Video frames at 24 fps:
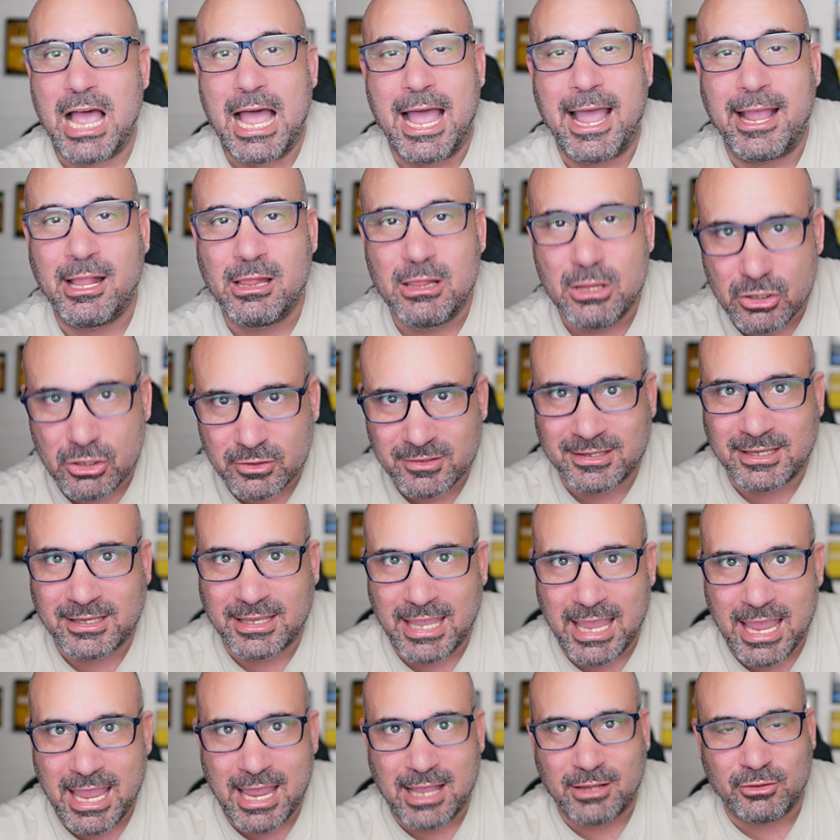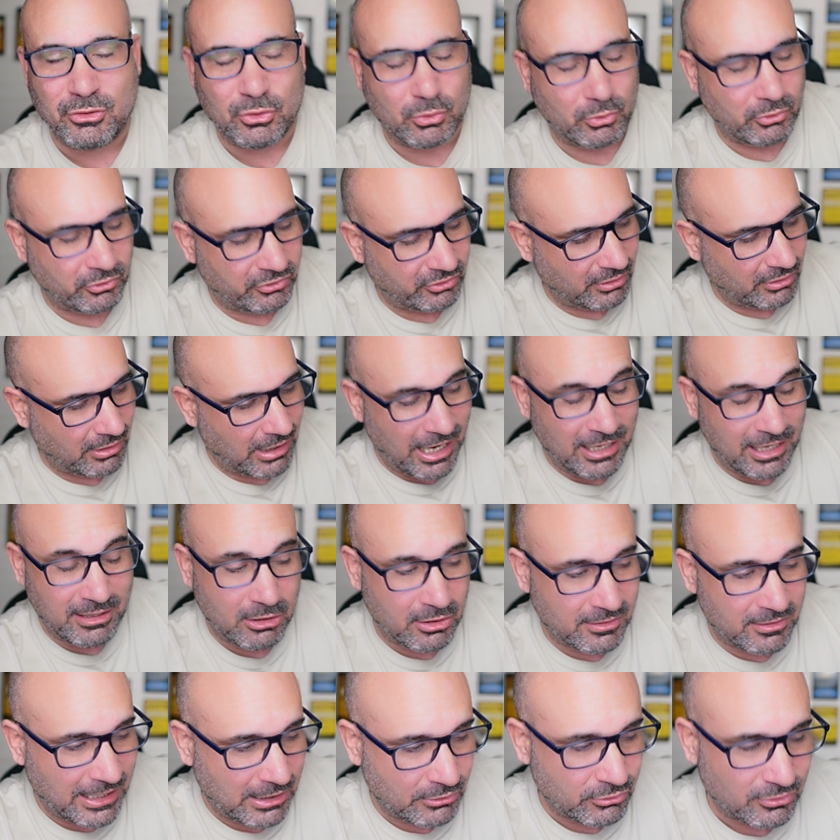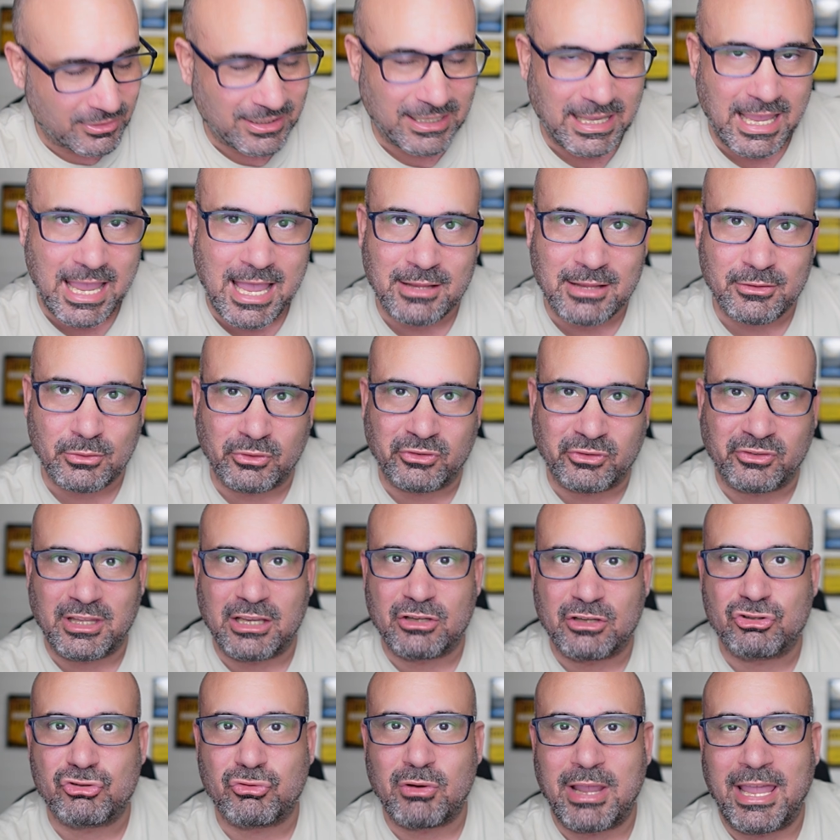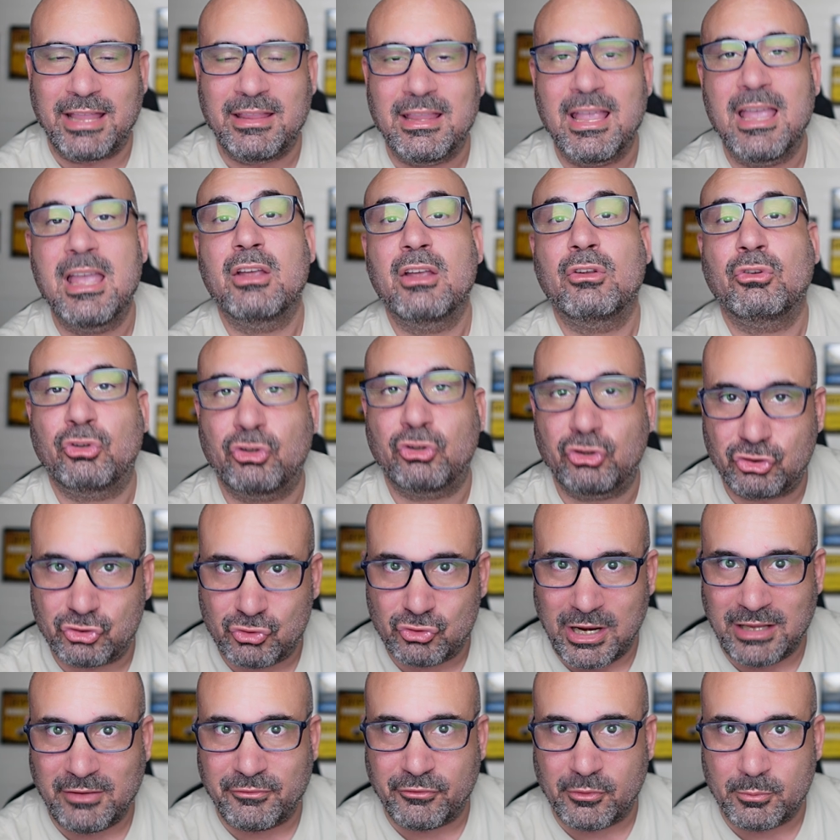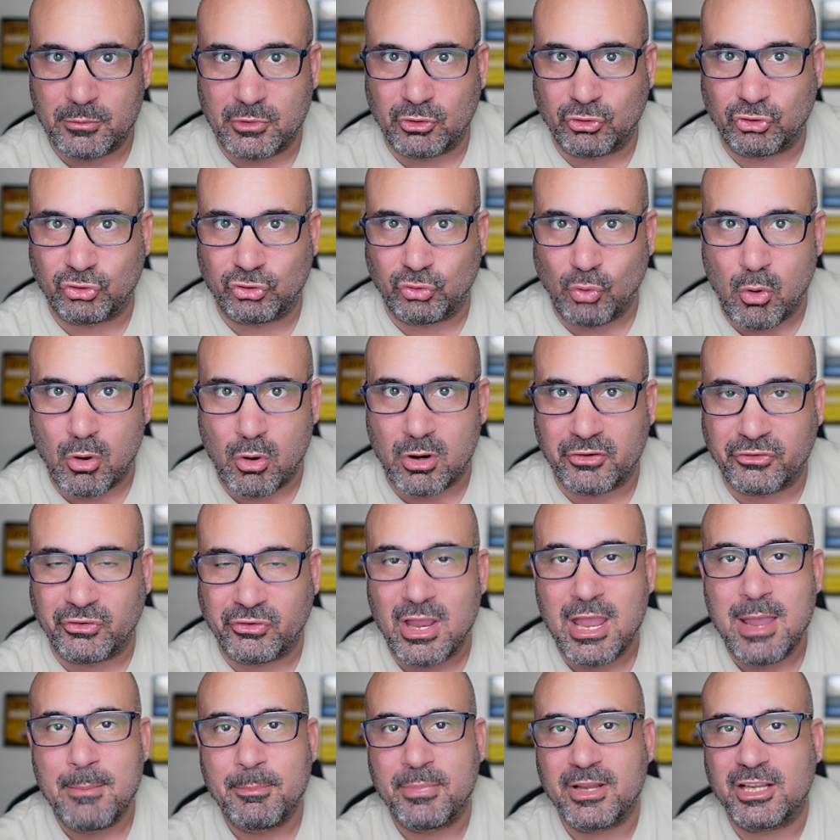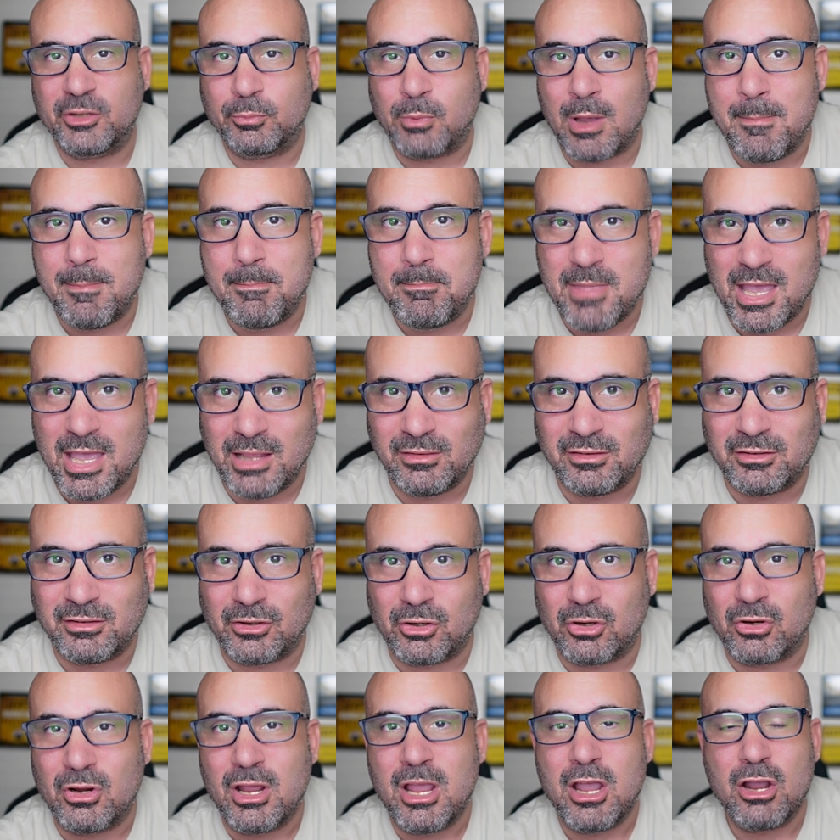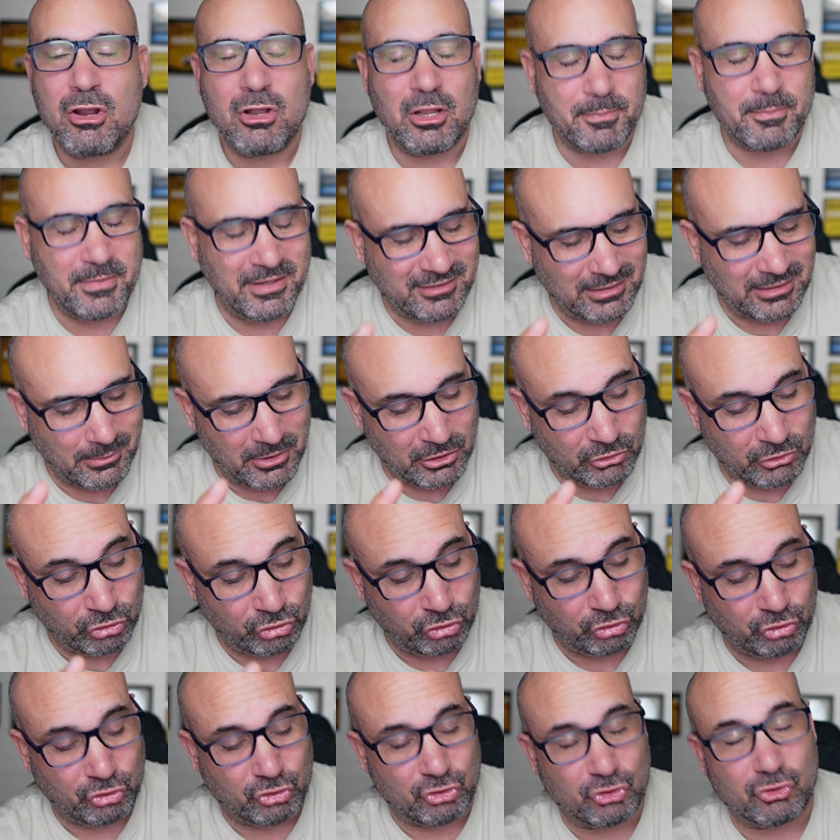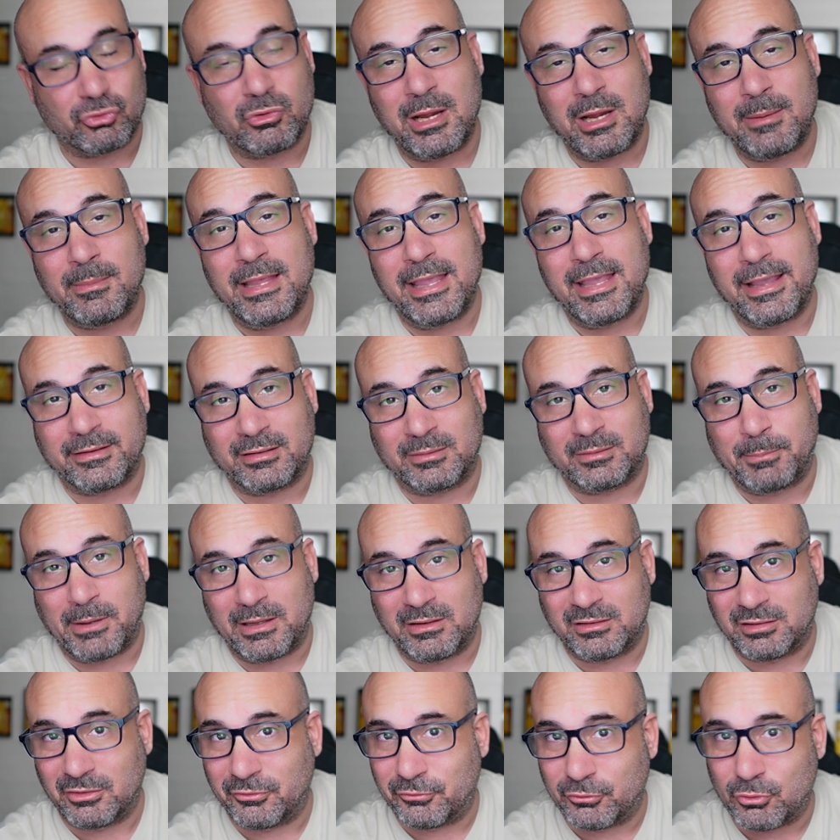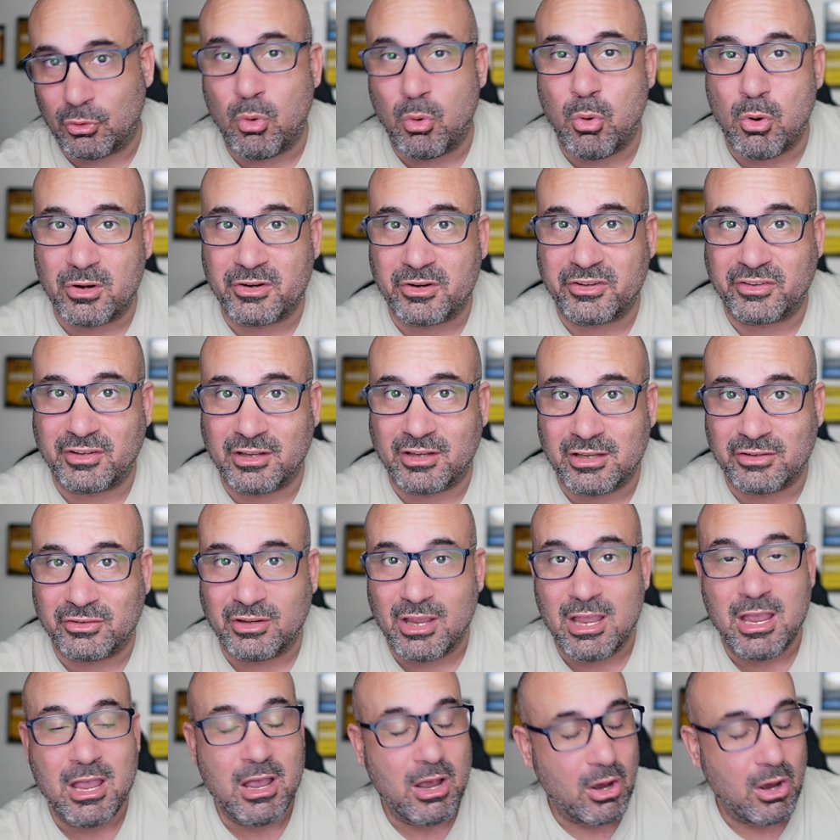I learned how to candlestick trade straight from the source because my mentor got me some extremely expensive courses